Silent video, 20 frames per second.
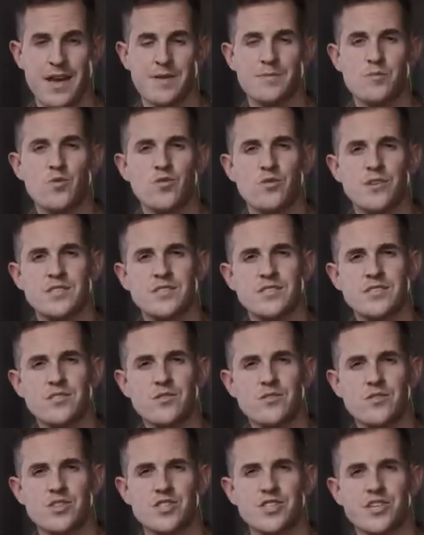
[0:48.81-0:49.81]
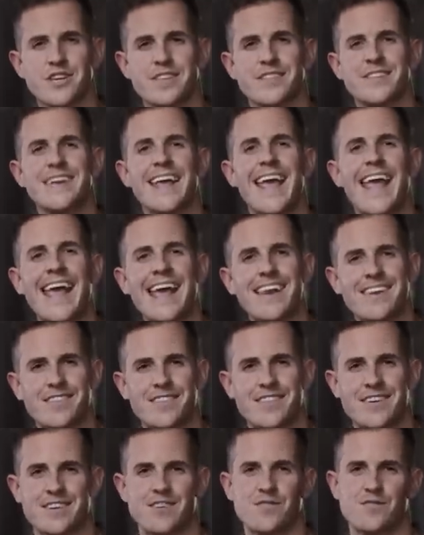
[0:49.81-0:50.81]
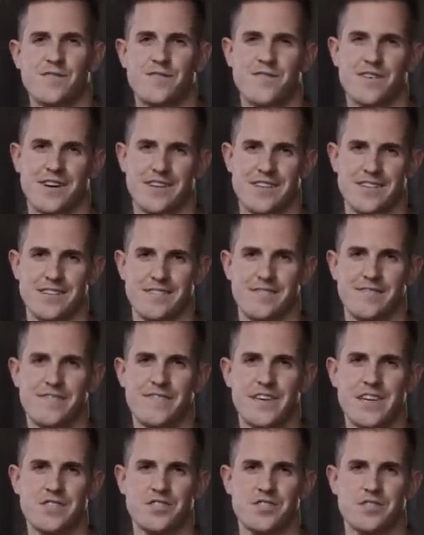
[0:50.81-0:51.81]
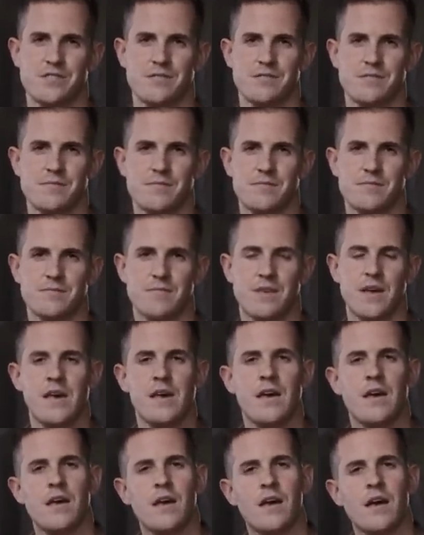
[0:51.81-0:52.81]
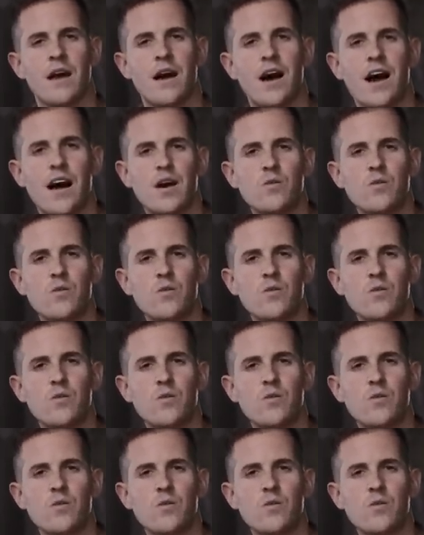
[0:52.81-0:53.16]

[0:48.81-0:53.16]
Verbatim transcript: and more astonishing than anything you'll find in fiction.